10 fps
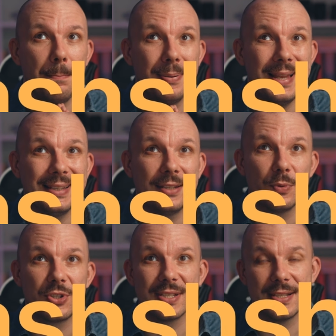planet
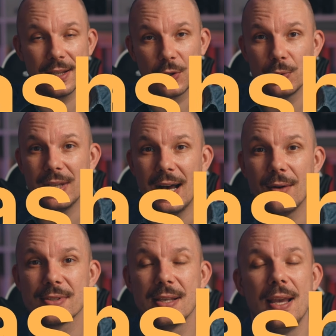which is in the good
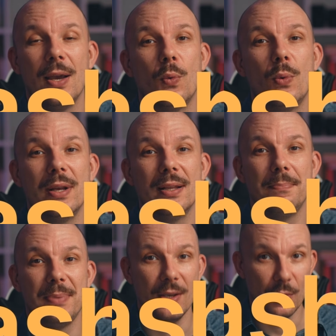house will
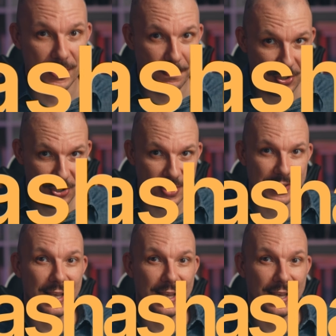be auspicious,